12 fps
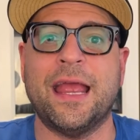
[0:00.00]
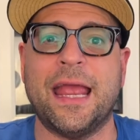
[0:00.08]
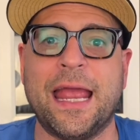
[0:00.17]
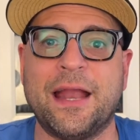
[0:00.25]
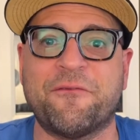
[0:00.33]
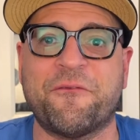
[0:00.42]

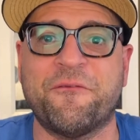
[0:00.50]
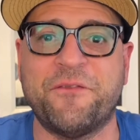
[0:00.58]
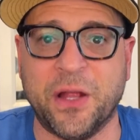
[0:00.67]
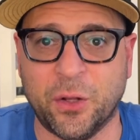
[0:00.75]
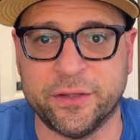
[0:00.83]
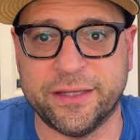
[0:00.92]
it
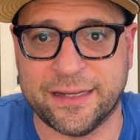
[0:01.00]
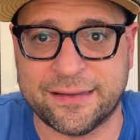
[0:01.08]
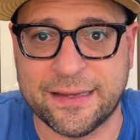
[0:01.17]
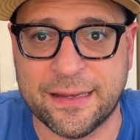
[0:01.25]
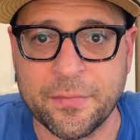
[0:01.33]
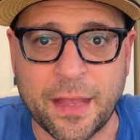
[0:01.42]
filled
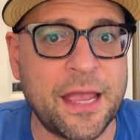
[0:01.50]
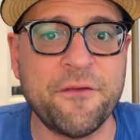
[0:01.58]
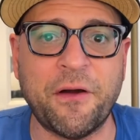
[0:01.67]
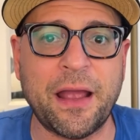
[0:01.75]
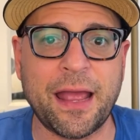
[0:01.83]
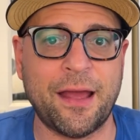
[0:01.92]
it. If
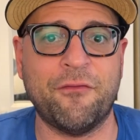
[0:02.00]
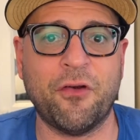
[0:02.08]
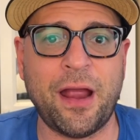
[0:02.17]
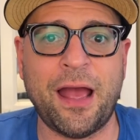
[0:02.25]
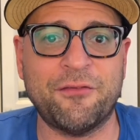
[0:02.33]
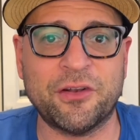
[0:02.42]
I ever
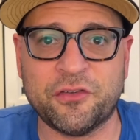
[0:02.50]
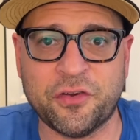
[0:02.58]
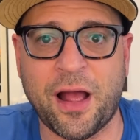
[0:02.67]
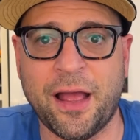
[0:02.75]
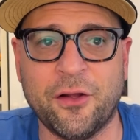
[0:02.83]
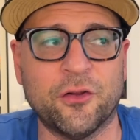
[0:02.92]
have a
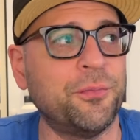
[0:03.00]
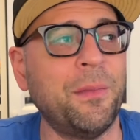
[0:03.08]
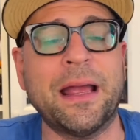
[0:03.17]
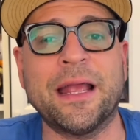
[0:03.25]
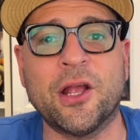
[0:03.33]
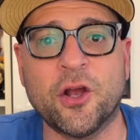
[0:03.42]
child,
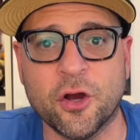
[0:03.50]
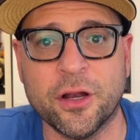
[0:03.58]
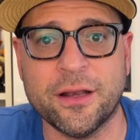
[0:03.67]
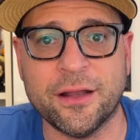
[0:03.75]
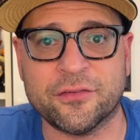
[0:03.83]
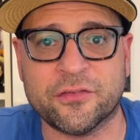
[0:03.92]
my
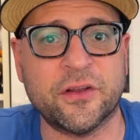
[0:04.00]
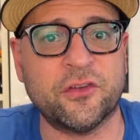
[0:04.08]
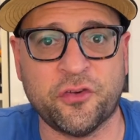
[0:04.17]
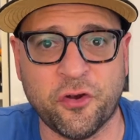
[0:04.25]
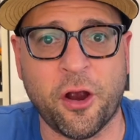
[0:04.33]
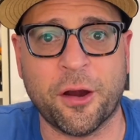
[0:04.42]
goodness, the
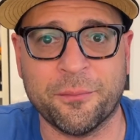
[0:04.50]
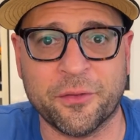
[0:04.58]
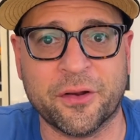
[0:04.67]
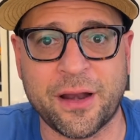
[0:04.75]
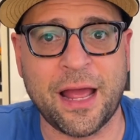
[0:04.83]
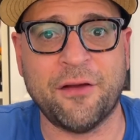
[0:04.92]
charm they're
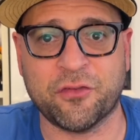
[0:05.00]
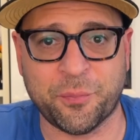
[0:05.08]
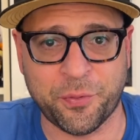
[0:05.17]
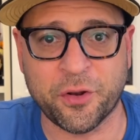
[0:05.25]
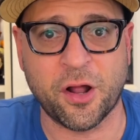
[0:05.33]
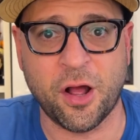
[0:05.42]
going to have to
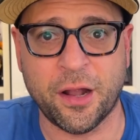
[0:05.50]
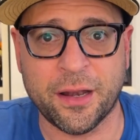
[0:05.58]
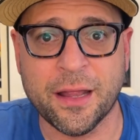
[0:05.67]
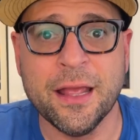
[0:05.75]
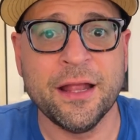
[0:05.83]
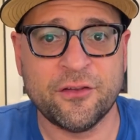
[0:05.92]
put on
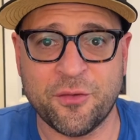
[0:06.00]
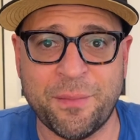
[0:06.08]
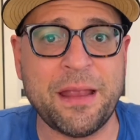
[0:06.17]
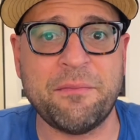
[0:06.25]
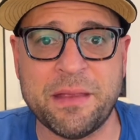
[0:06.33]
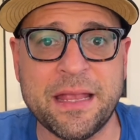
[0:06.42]
to
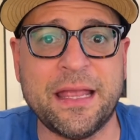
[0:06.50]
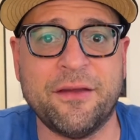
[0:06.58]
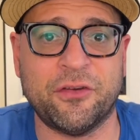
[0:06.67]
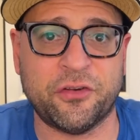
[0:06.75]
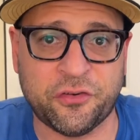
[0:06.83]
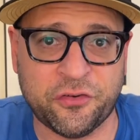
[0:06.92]
make me give
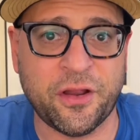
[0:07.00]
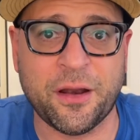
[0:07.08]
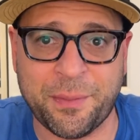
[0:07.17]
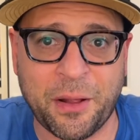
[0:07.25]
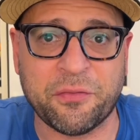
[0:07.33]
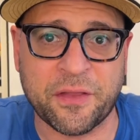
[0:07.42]
a shit
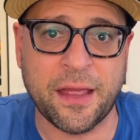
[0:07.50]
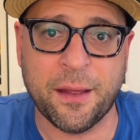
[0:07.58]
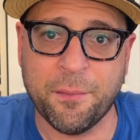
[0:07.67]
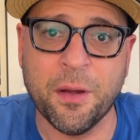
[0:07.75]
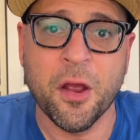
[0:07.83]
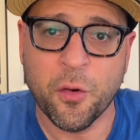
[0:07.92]
about
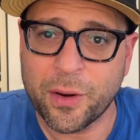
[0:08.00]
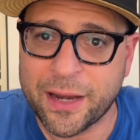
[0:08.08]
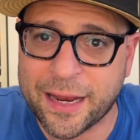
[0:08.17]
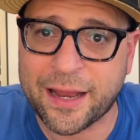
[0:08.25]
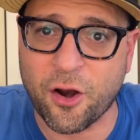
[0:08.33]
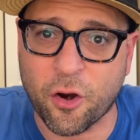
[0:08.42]
them when
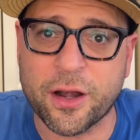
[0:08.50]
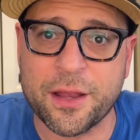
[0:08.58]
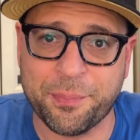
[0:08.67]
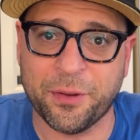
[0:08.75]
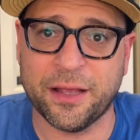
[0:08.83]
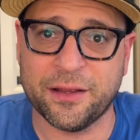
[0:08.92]
I can already
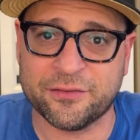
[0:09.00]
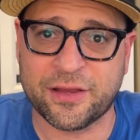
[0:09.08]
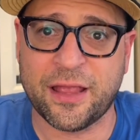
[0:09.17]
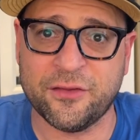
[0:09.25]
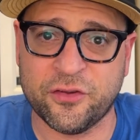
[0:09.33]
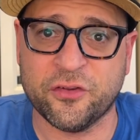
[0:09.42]
play as
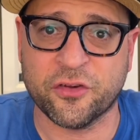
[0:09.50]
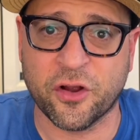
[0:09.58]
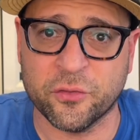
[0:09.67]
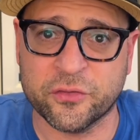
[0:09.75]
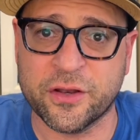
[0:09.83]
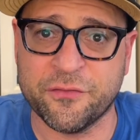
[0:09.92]
Casey
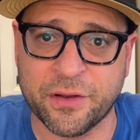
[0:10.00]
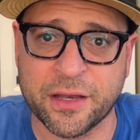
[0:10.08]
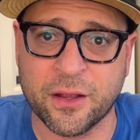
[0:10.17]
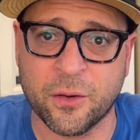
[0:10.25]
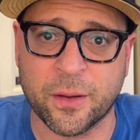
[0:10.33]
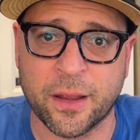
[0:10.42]
Jones in a
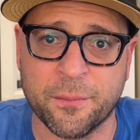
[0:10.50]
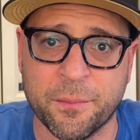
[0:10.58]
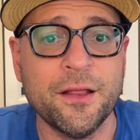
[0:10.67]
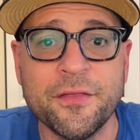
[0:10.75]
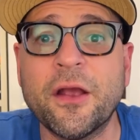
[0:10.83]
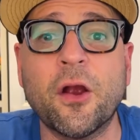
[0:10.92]
video game.
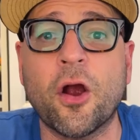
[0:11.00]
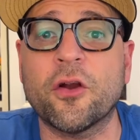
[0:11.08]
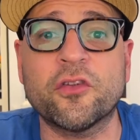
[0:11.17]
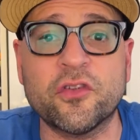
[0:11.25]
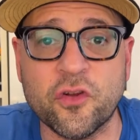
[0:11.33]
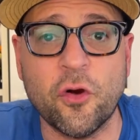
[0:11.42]
There are
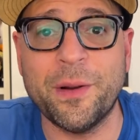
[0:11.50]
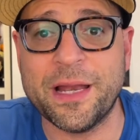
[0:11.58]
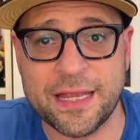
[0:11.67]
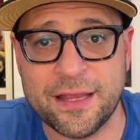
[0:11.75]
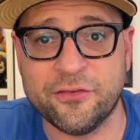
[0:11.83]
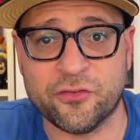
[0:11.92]
so many
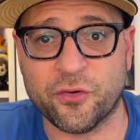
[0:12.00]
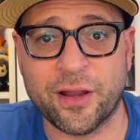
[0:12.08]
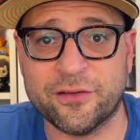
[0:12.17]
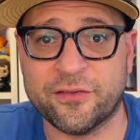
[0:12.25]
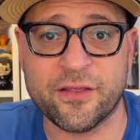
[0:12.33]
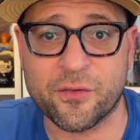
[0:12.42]
Easter
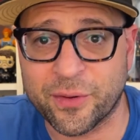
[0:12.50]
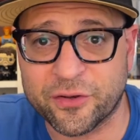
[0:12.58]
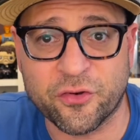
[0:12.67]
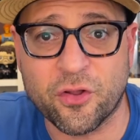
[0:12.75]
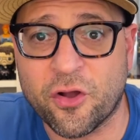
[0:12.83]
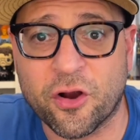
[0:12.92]
eggs to the
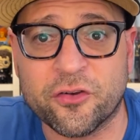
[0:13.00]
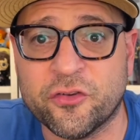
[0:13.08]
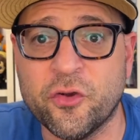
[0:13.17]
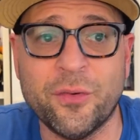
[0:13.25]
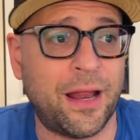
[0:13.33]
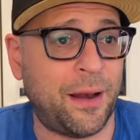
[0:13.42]
original
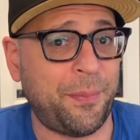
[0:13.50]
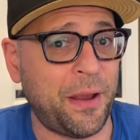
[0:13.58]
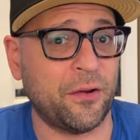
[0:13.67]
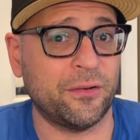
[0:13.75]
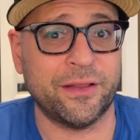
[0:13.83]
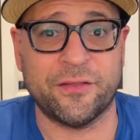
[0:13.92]
cartoon, and
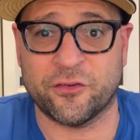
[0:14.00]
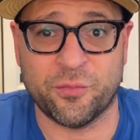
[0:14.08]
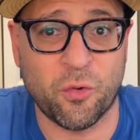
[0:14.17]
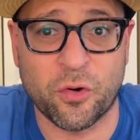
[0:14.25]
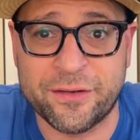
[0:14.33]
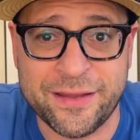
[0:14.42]
apparently there's
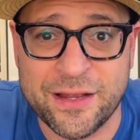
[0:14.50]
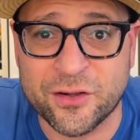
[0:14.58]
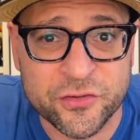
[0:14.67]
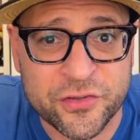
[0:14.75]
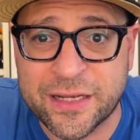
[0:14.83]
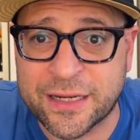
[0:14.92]
more
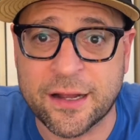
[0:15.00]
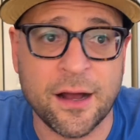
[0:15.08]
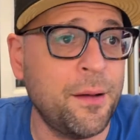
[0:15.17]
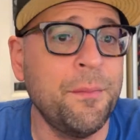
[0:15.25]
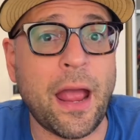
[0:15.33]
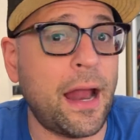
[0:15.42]
DLC to
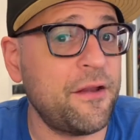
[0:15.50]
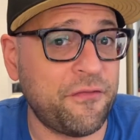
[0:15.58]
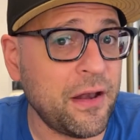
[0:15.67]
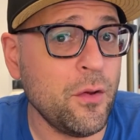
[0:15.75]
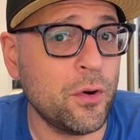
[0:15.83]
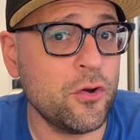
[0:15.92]
come. And if
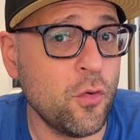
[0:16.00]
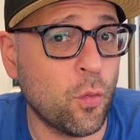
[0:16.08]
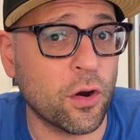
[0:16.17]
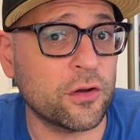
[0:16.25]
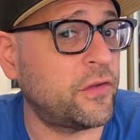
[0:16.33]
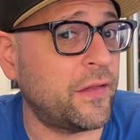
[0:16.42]
anyone who
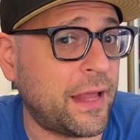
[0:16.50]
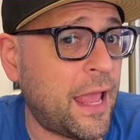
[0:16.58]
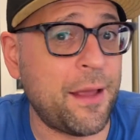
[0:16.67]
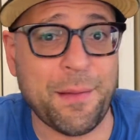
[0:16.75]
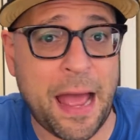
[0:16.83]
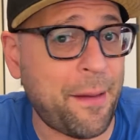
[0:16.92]
works on the
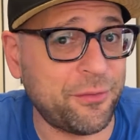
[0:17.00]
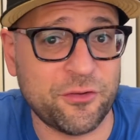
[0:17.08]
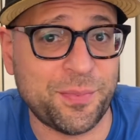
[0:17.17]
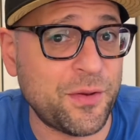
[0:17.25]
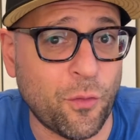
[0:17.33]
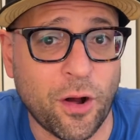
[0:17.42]
game happens to
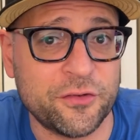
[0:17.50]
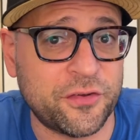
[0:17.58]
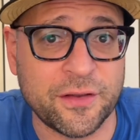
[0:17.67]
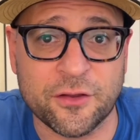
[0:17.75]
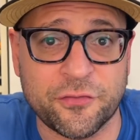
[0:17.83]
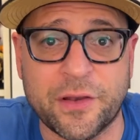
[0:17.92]
be
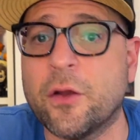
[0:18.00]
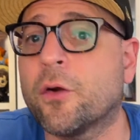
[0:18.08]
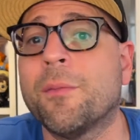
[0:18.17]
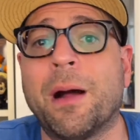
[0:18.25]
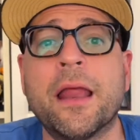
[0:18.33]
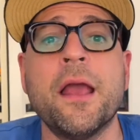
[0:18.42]
watching this video,
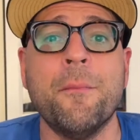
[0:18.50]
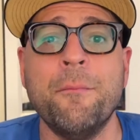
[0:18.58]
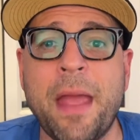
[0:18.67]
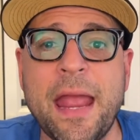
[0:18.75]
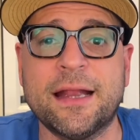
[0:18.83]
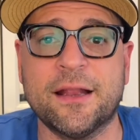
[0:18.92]
come on,
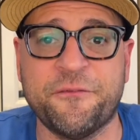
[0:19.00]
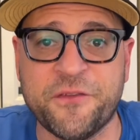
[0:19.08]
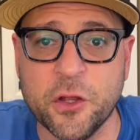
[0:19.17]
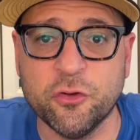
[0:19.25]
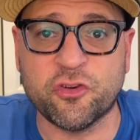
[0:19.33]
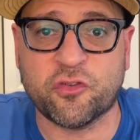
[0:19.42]
make the
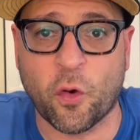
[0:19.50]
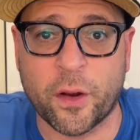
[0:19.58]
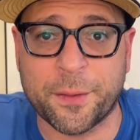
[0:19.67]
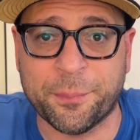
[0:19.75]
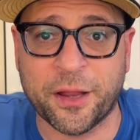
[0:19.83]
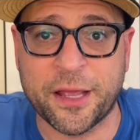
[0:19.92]

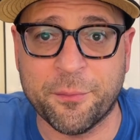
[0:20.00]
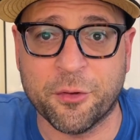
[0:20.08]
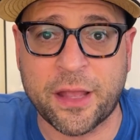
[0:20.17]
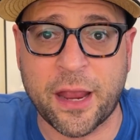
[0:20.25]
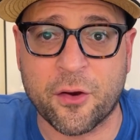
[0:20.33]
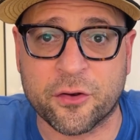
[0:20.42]
Fugitoid a playable
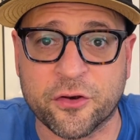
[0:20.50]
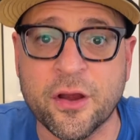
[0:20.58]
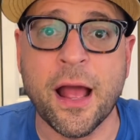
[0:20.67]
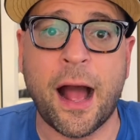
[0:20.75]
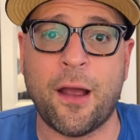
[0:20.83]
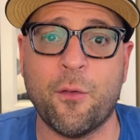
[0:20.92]
character.
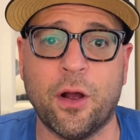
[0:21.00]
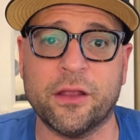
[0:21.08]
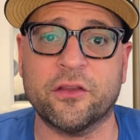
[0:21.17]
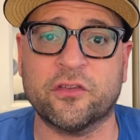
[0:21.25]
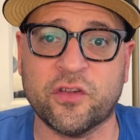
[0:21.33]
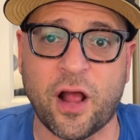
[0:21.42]
I want
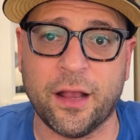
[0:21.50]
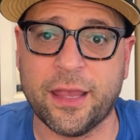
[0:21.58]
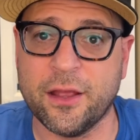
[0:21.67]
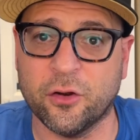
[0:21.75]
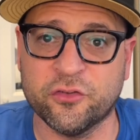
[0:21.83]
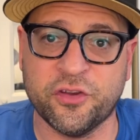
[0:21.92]

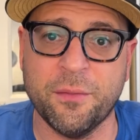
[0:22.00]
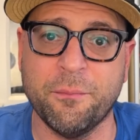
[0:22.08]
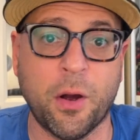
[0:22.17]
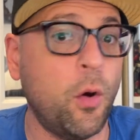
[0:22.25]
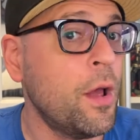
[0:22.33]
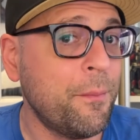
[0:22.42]
Usagi
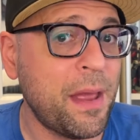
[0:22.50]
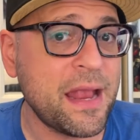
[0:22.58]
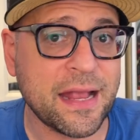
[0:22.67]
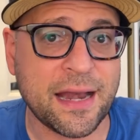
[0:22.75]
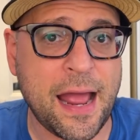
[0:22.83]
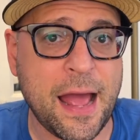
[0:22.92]
Yojimbo. Make
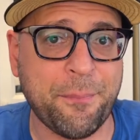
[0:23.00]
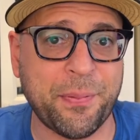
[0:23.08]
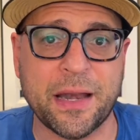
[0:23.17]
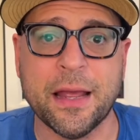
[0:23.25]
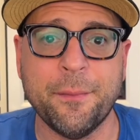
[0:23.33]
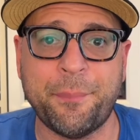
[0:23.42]
it
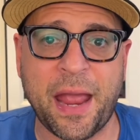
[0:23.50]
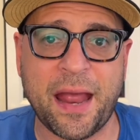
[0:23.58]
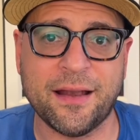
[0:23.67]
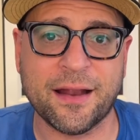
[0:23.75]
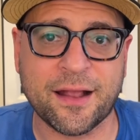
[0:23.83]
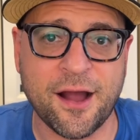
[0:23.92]
happen.
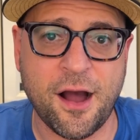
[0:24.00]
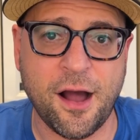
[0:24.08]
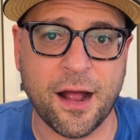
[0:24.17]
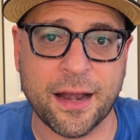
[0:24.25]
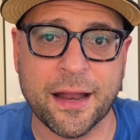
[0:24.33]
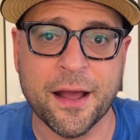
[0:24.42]
Panda
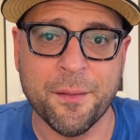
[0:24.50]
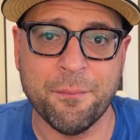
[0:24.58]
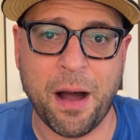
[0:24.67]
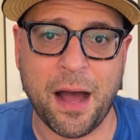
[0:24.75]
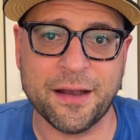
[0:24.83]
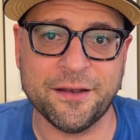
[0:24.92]
Khan,
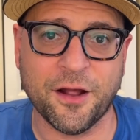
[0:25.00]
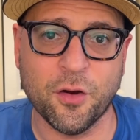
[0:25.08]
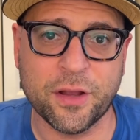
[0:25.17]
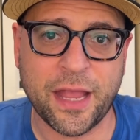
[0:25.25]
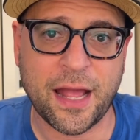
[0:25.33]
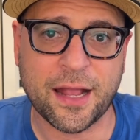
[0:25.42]
Mondo
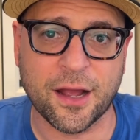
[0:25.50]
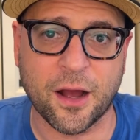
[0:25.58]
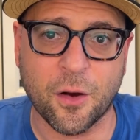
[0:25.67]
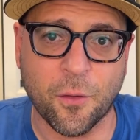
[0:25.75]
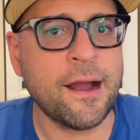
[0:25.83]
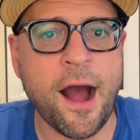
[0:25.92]

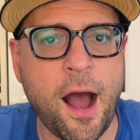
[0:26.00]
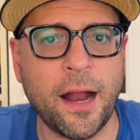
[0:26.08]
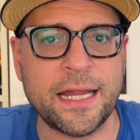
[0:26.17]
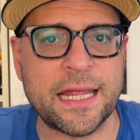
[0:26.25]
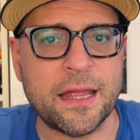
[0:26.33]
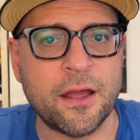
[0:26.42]
Gecko,
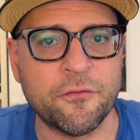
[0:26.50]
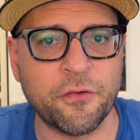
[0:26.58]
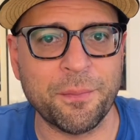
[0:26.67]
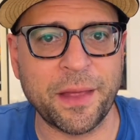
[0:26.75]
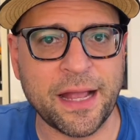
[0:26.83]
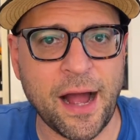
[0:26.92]
Connie
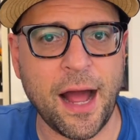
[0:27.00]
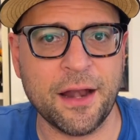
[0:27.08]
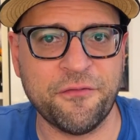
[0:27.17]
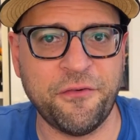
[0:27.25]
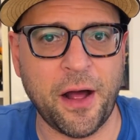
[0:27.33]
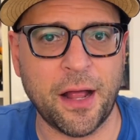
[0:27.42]
from The
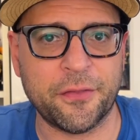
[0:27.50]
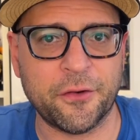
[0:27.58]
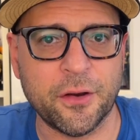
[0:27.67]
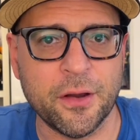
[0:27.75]
Godfather.